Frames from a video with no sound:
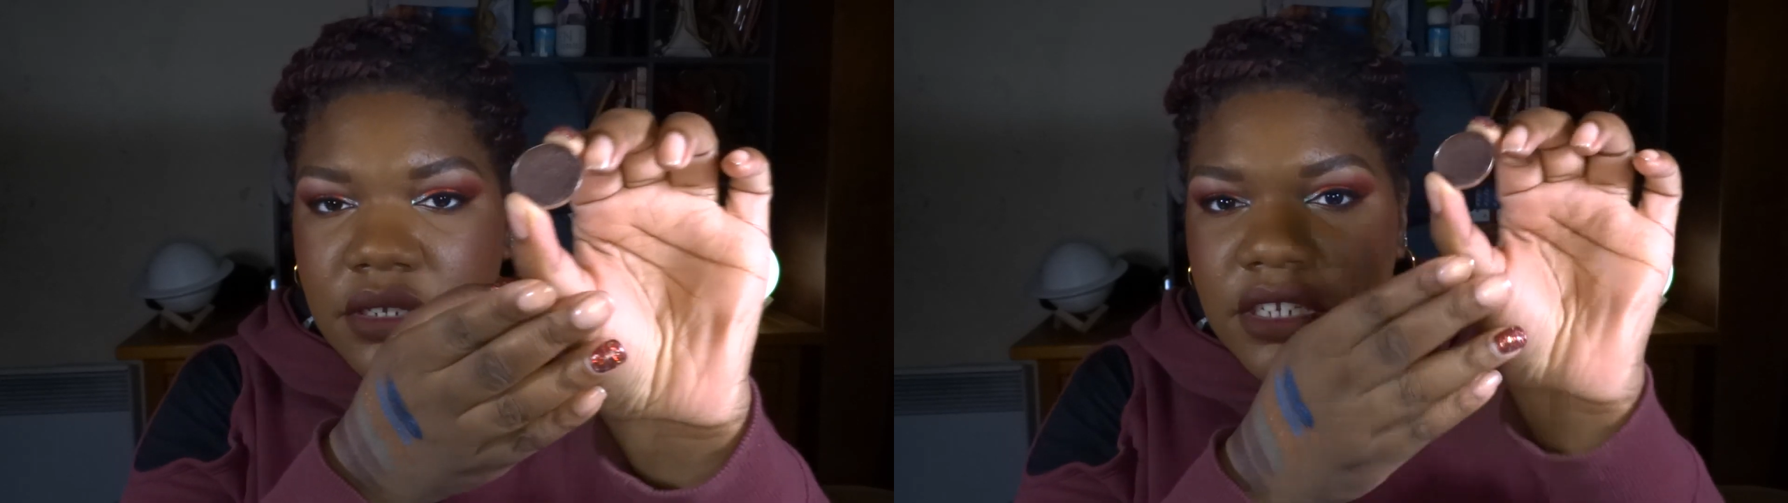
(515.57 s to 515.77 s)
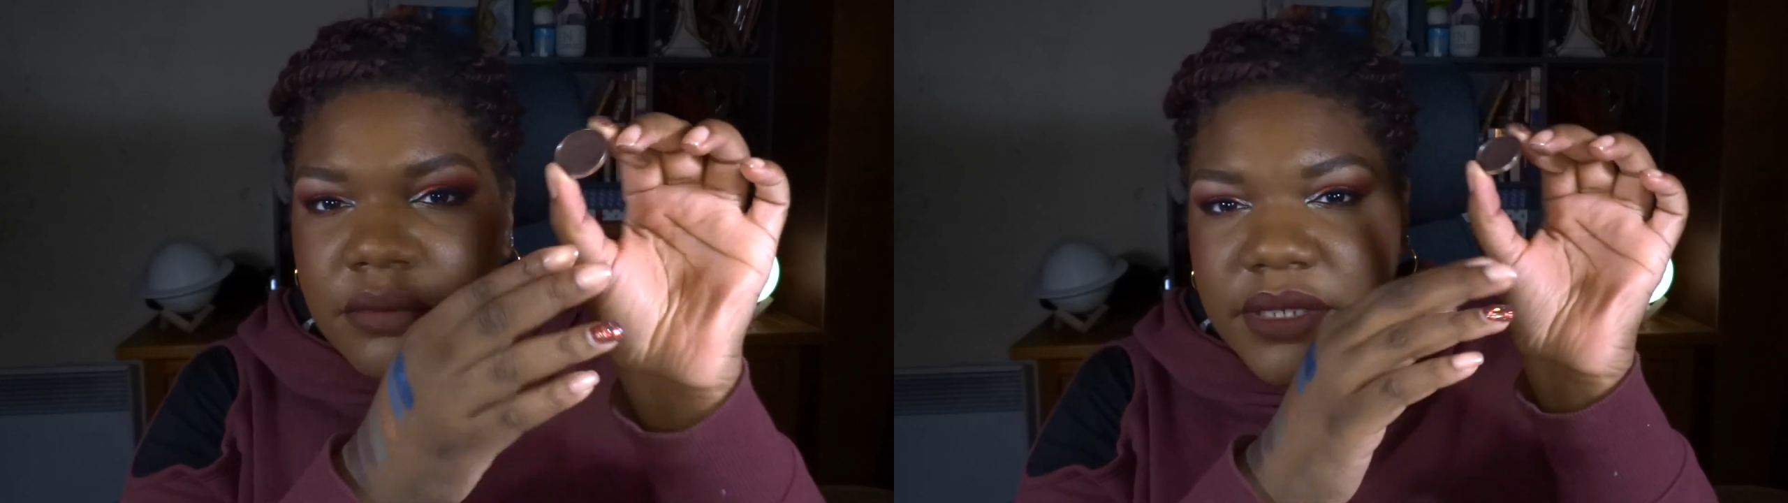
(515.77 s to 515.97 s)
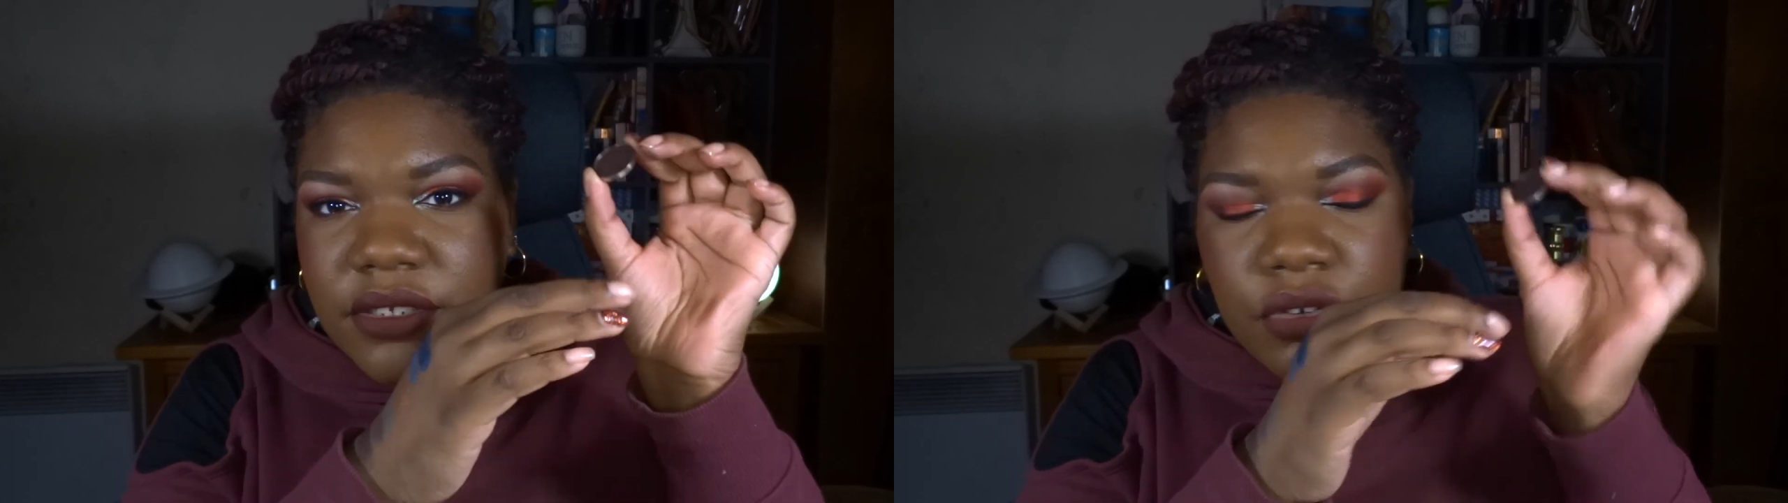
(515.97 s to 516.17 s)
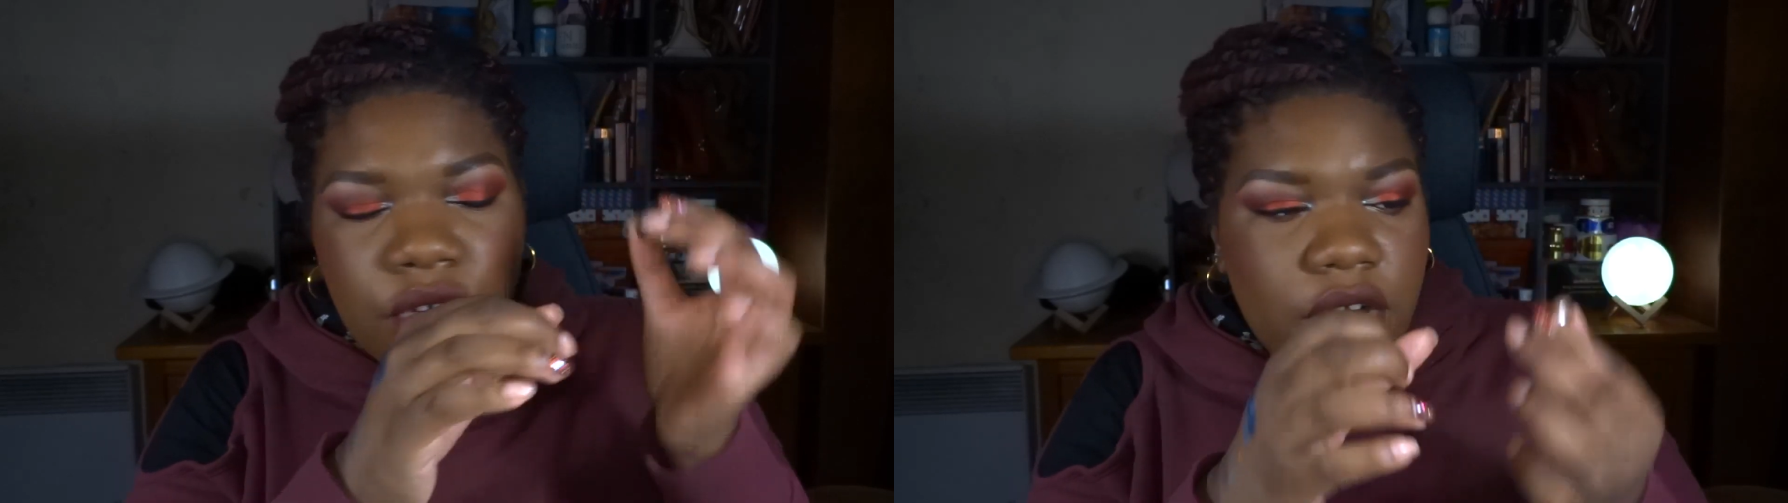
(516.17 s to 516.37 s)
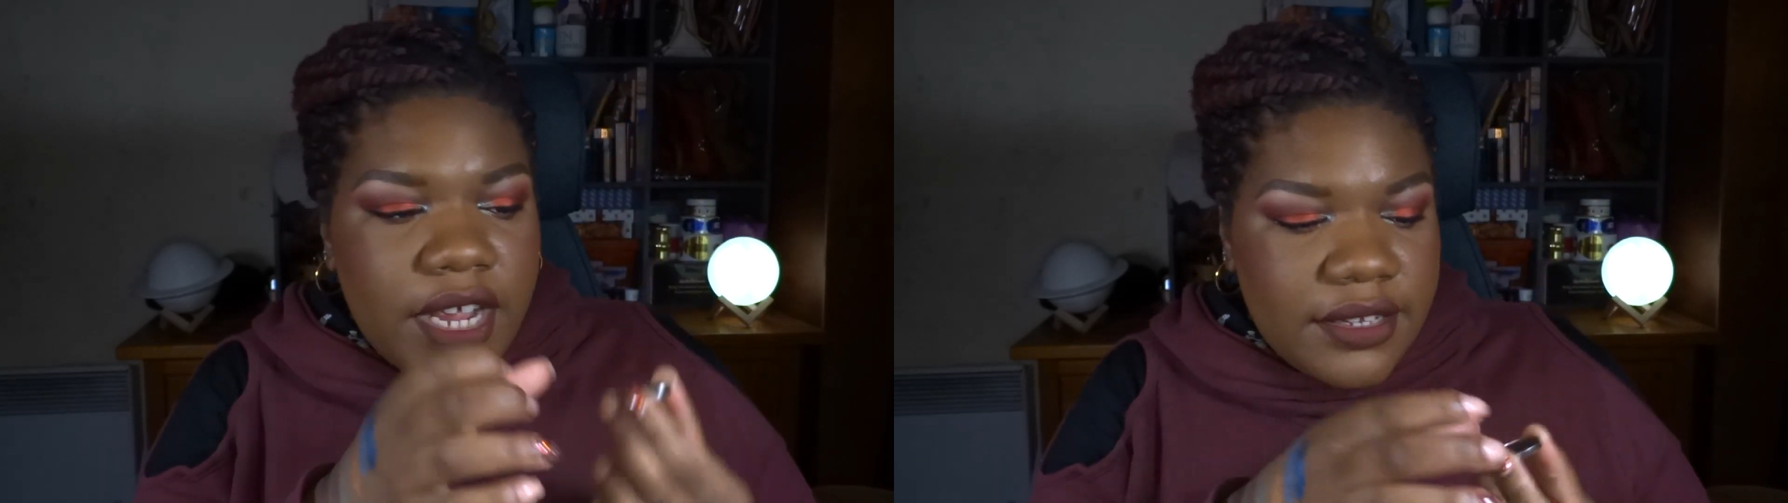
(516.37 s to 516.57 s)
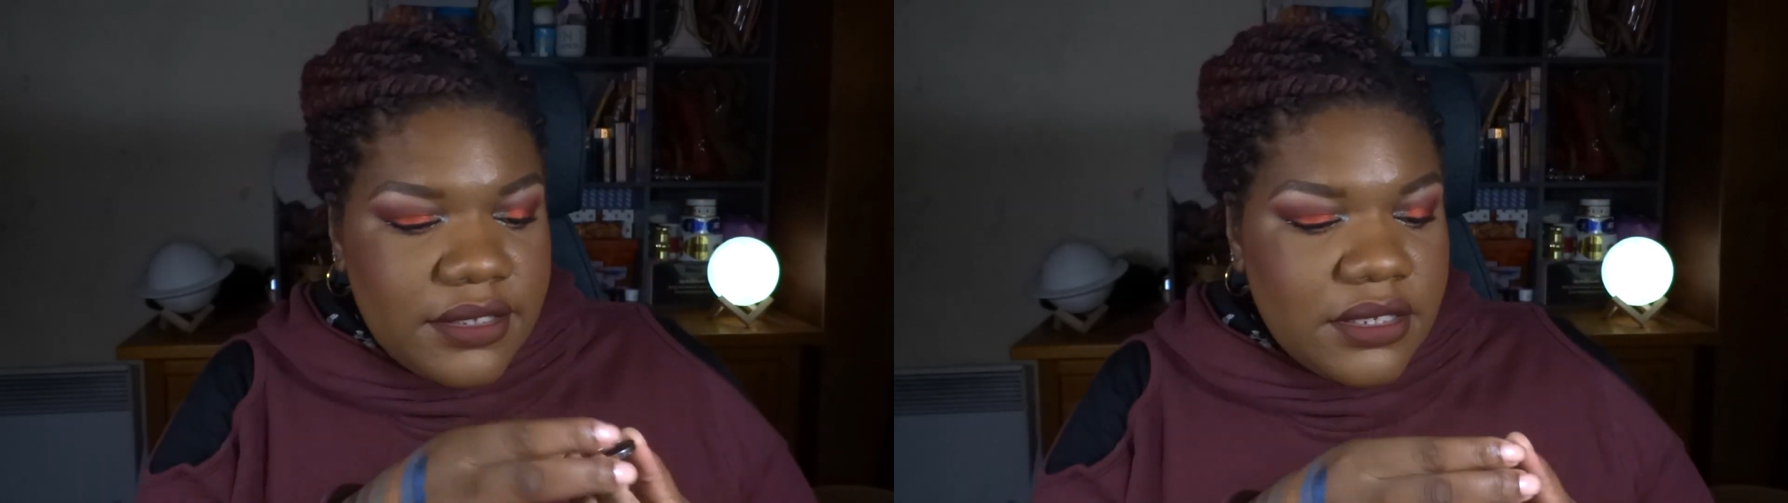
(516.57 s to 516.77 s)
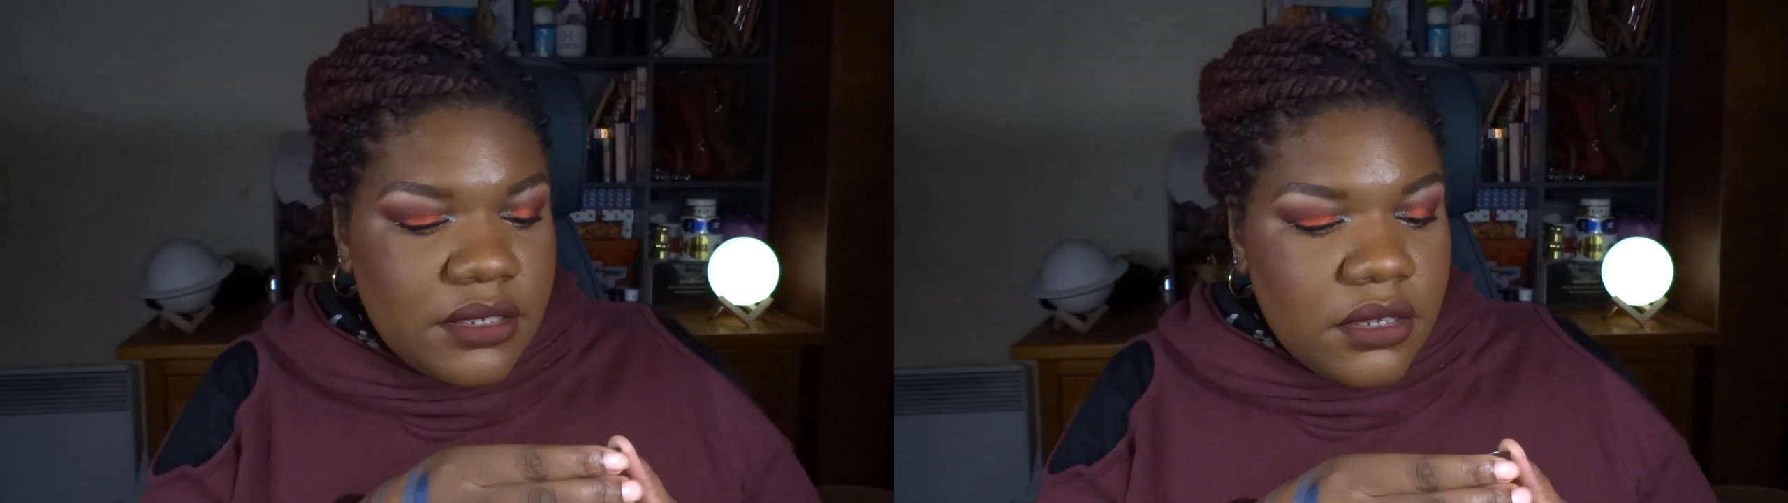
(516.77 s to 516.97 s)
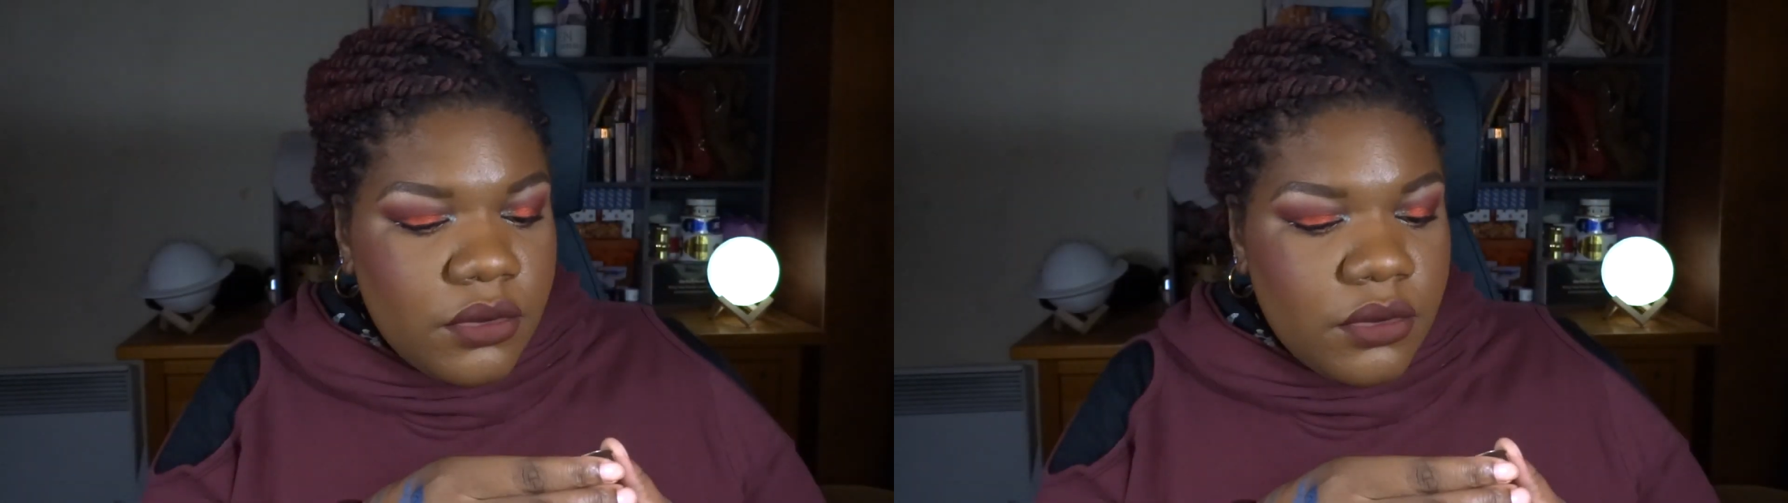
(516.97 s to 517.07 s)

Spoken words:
a little bit cracked